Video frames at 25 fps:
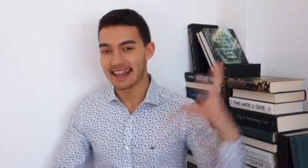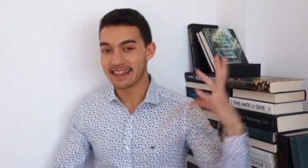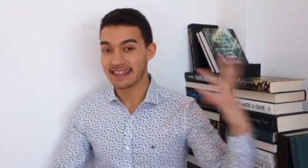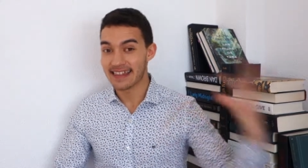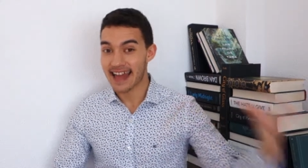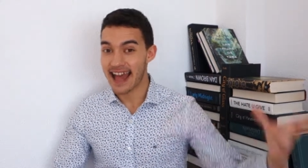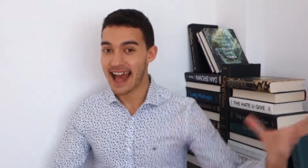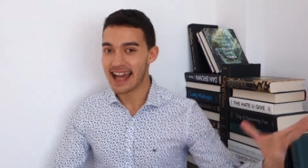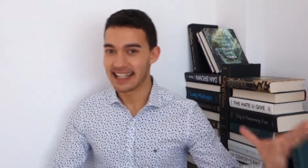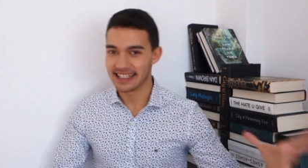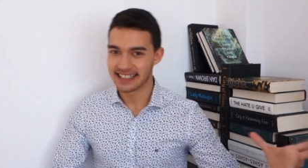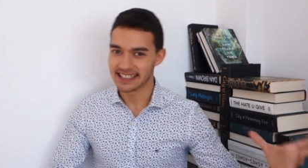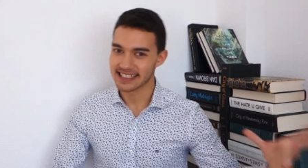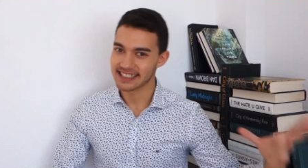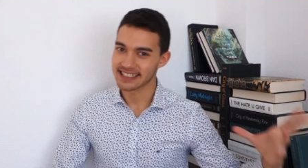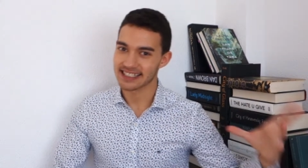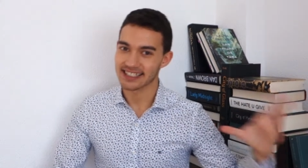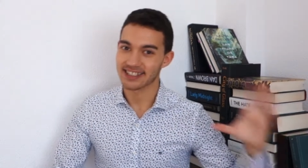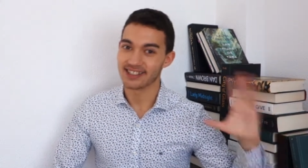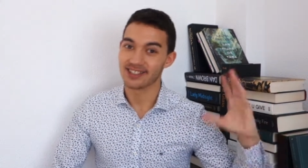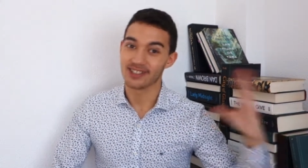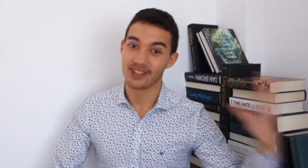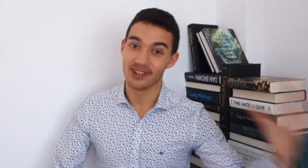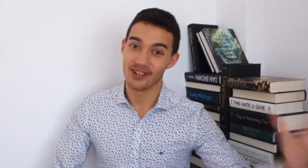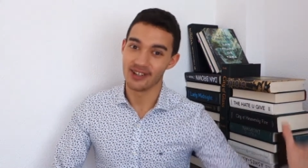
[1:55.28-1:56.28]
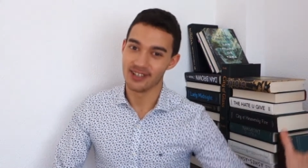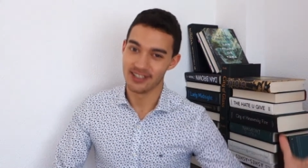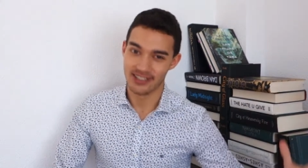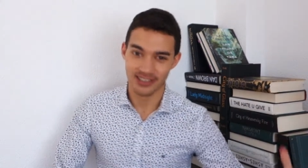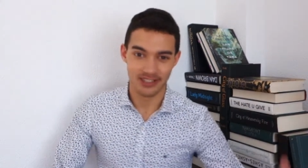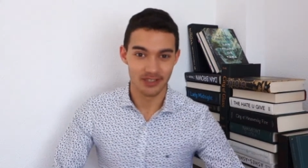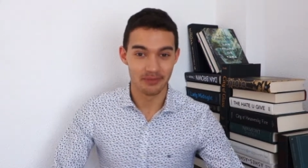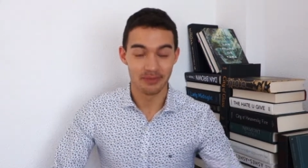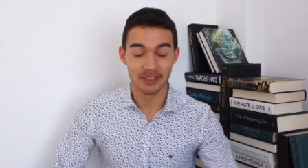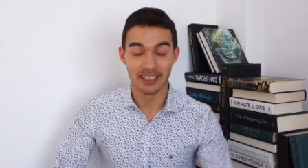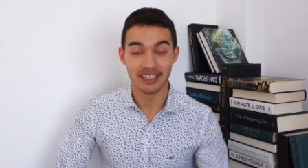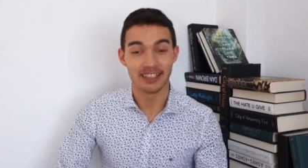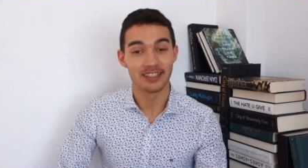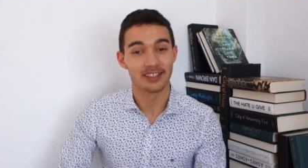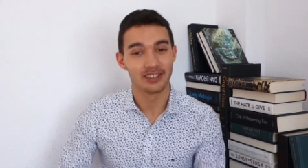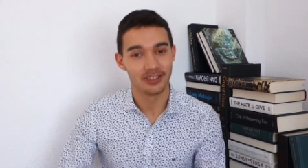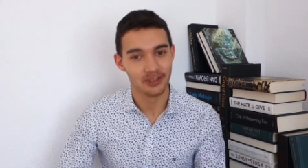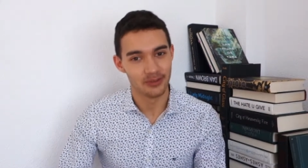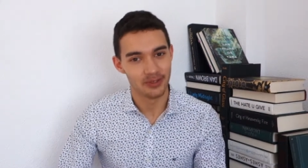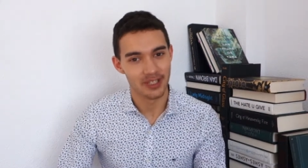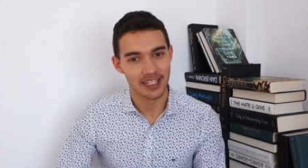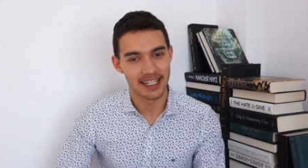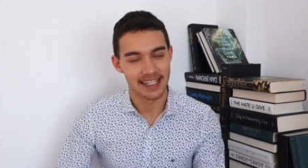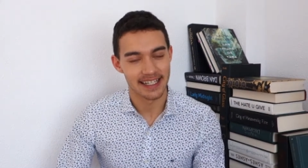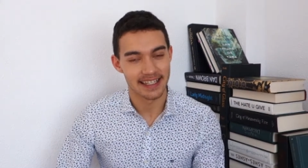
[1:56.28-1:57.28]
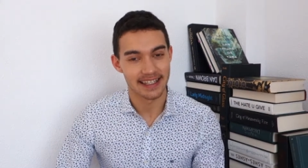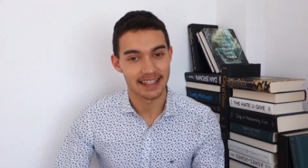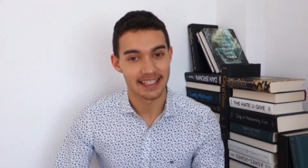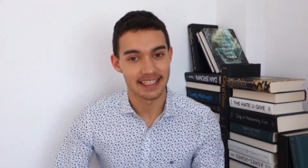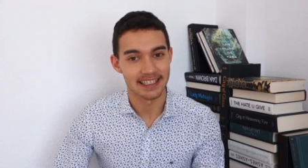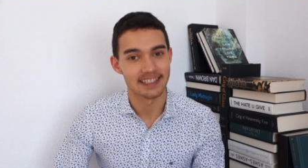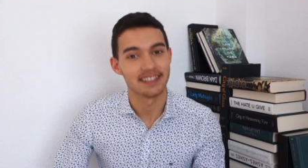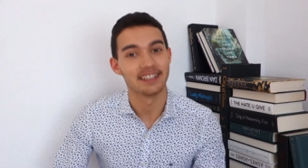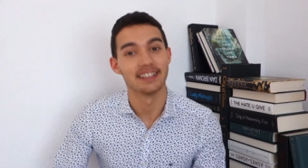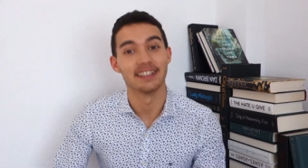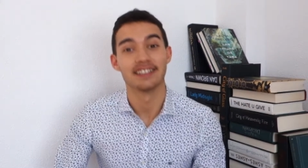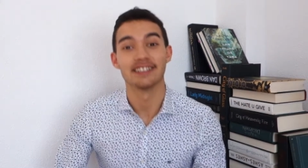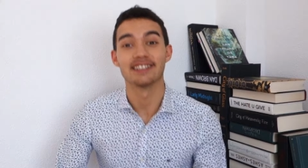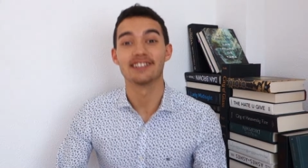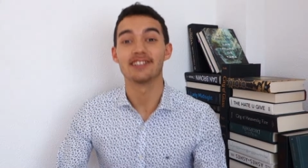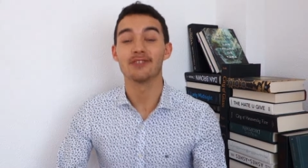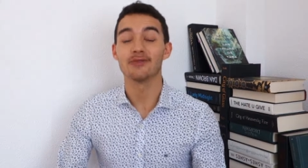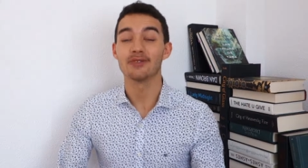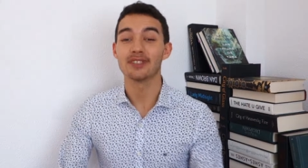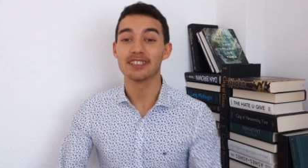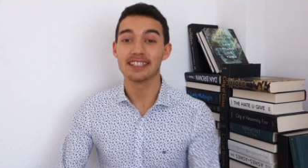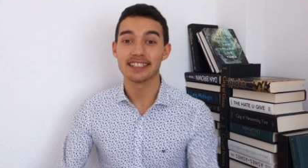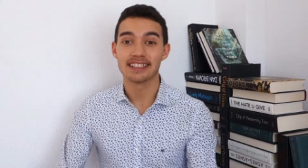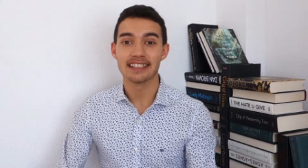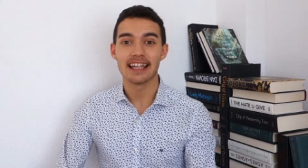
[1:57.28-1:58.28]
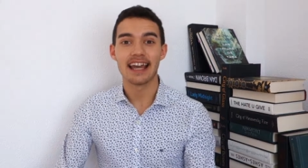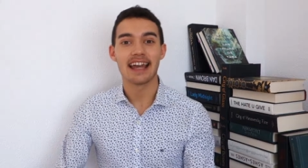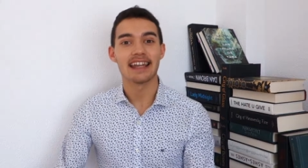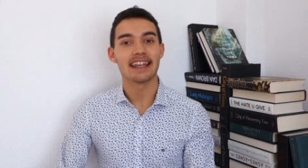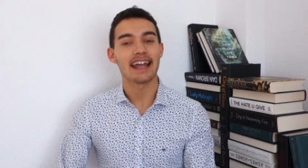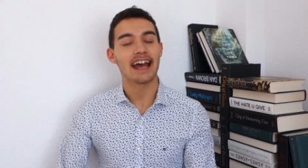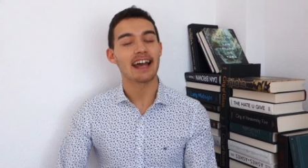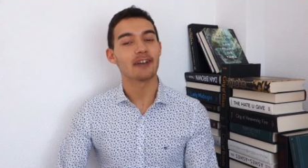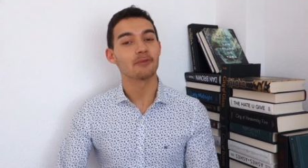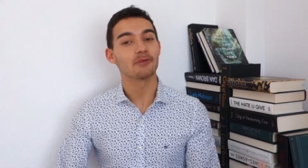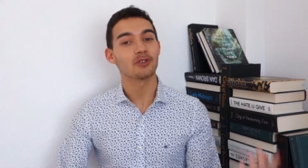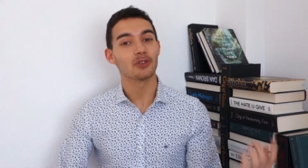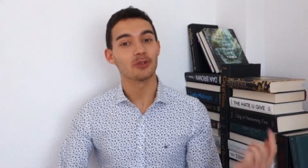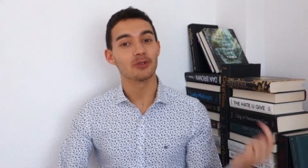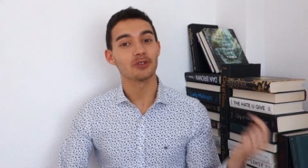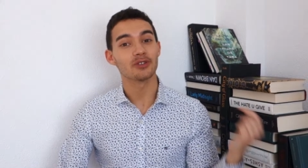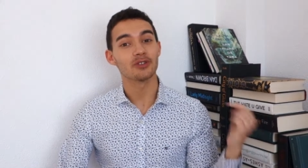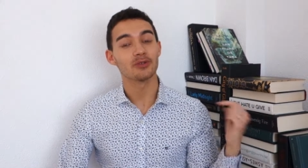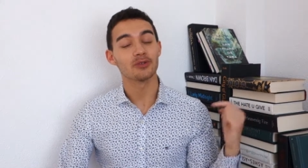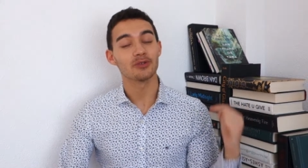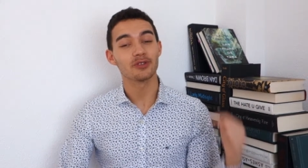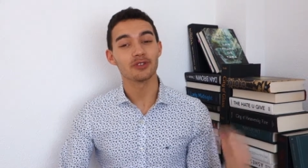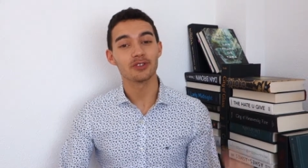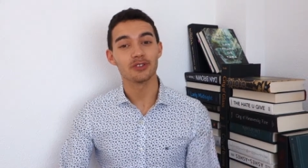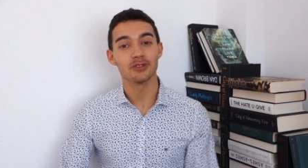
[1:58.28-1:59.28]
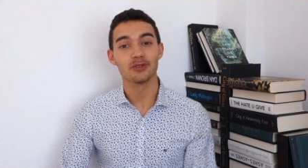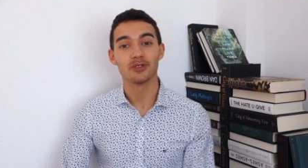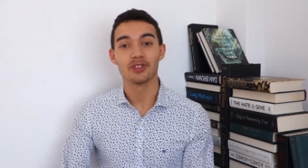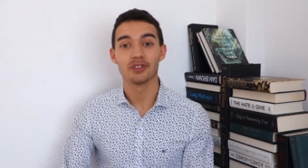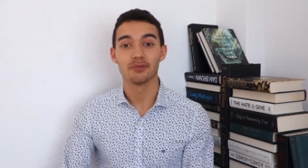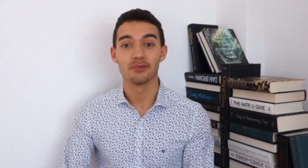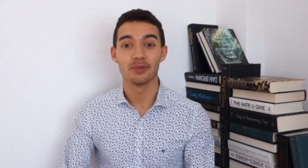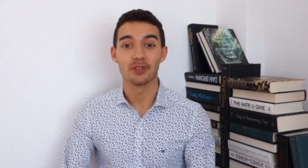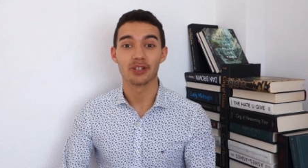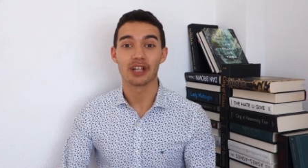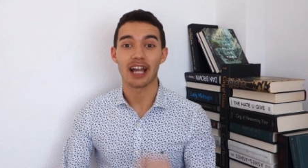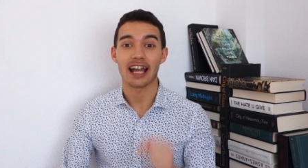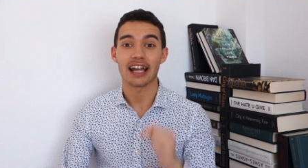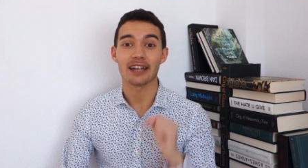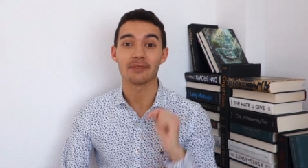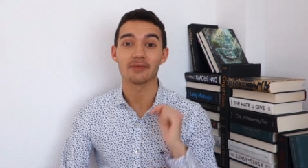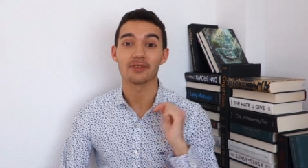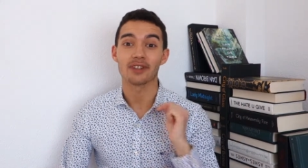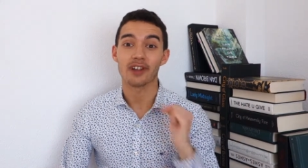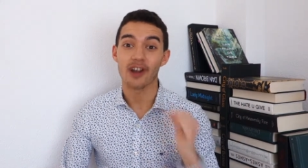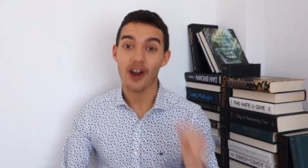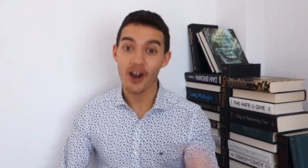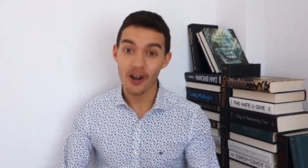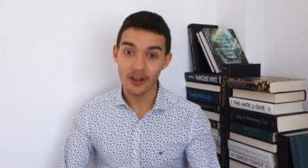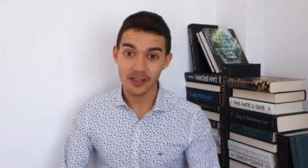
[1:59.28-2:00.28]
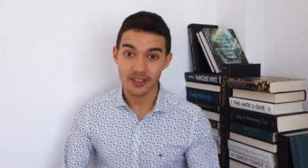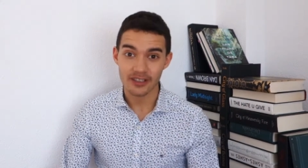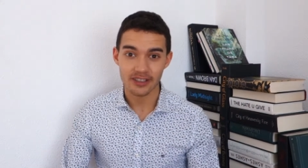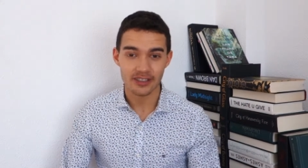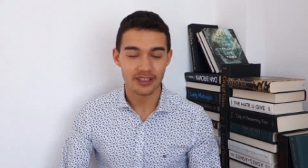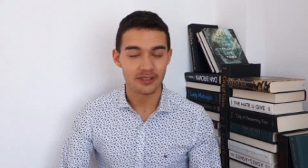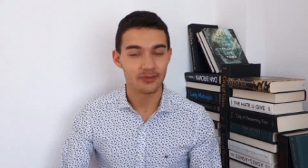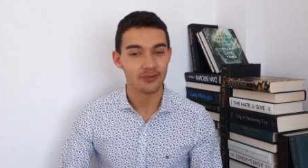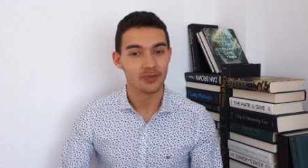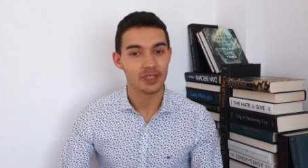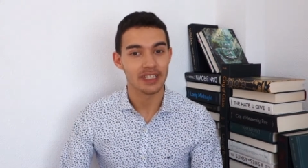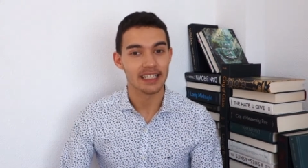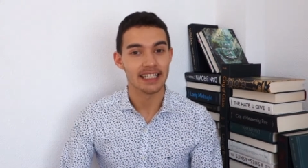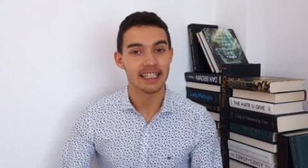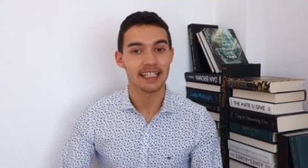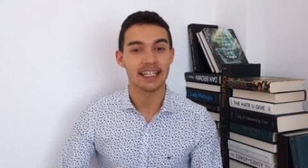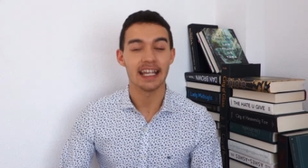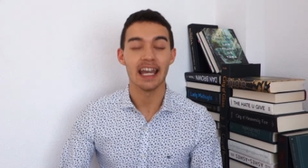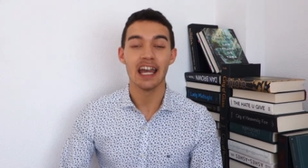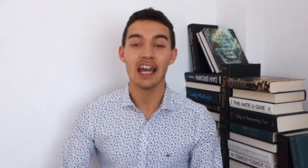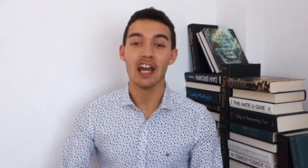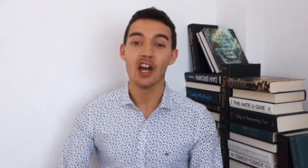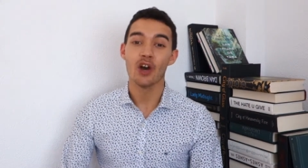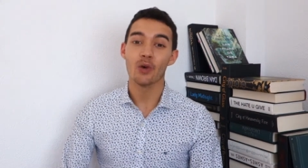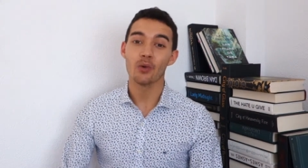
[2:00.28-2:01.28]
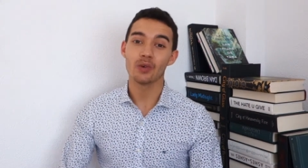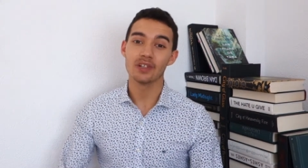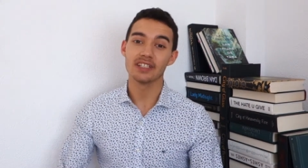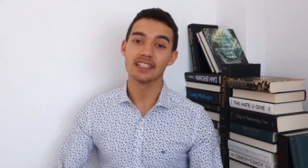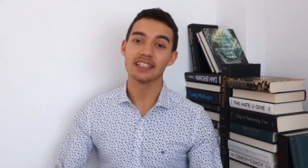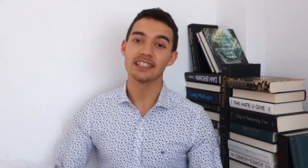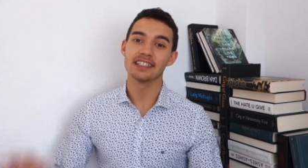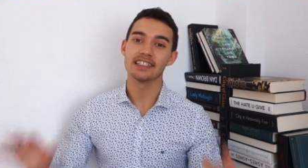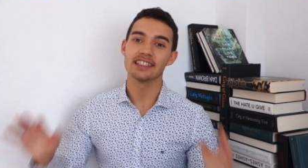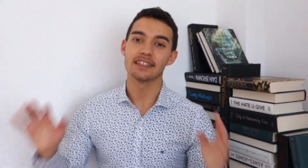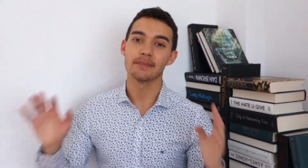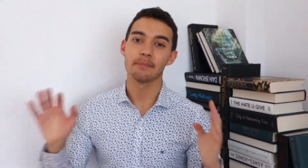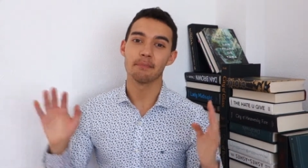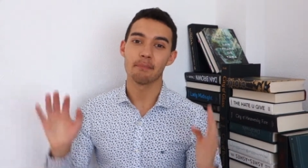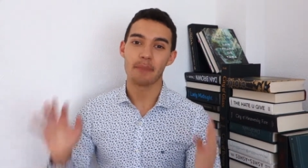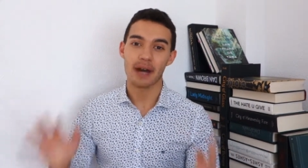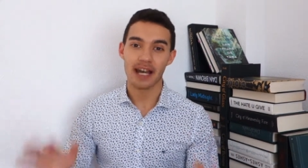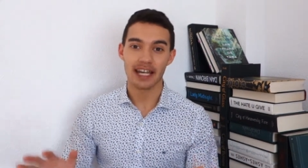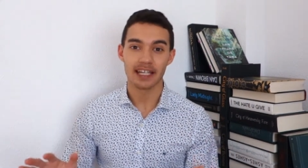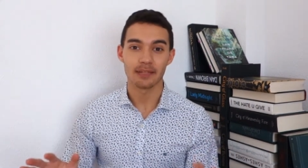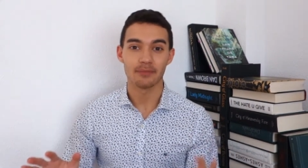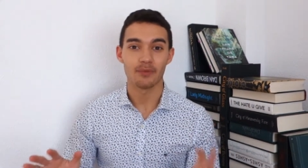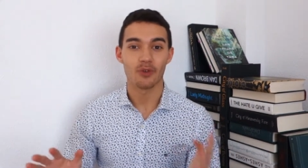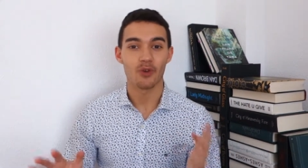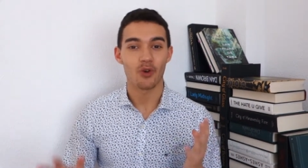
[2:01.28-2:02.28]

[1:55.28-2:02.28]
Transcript: that good to be included in this list, so instead I'm going to include the book I'm currently reading, which is The Mime